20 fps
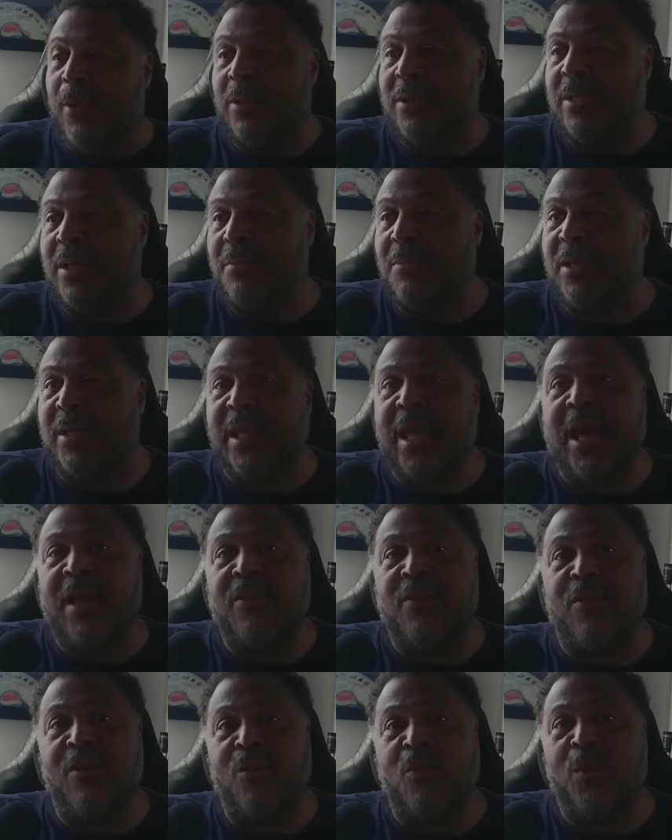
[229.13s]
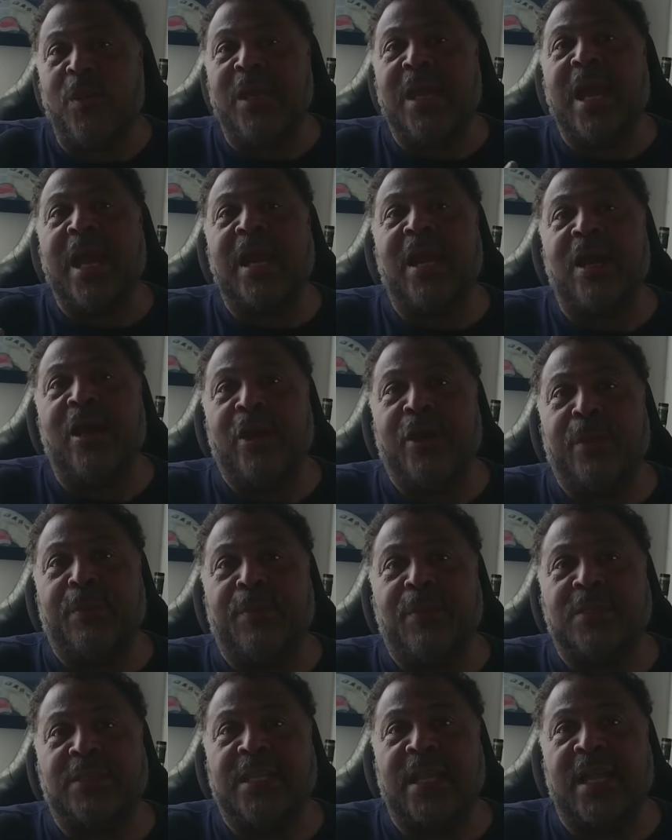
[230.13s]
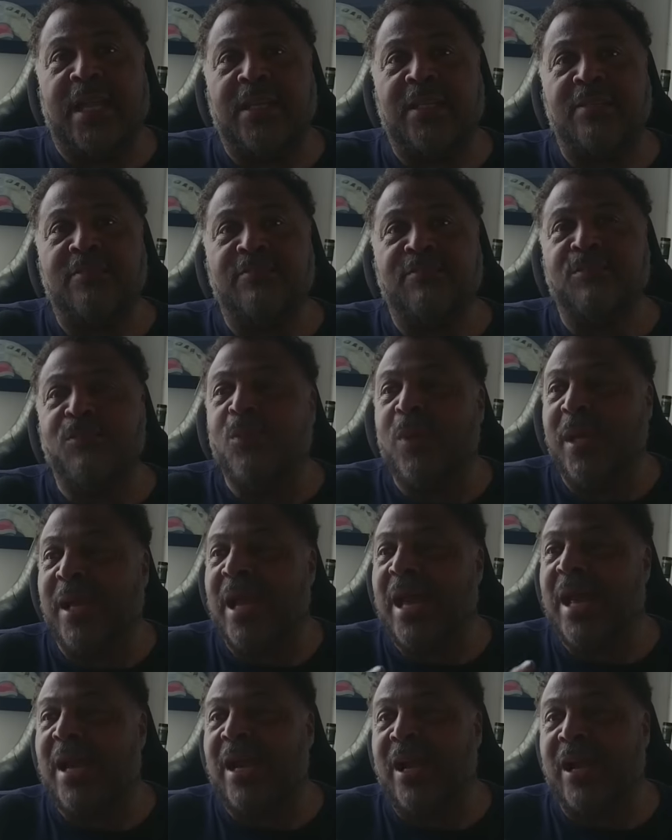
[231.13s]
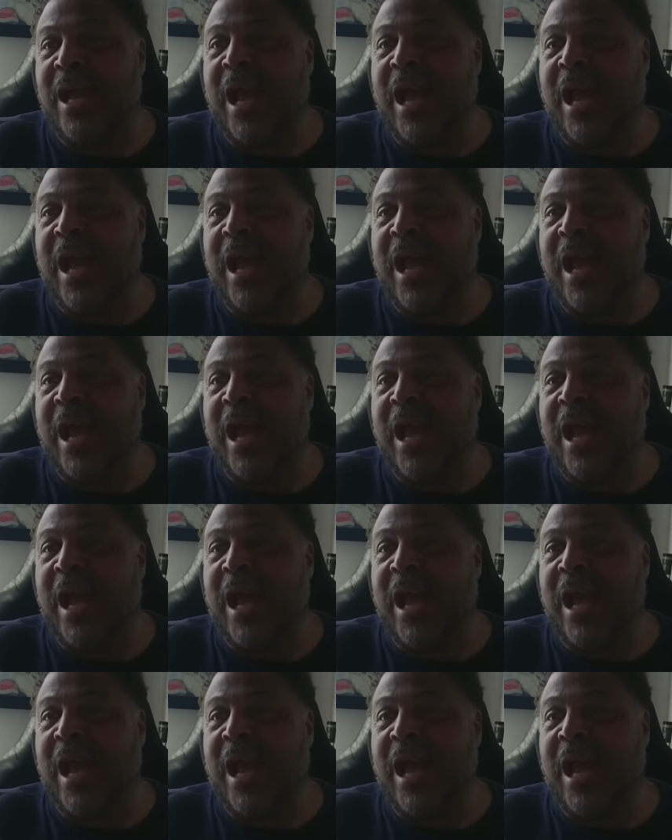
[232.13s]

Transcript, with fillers: them together and we got 100% we got.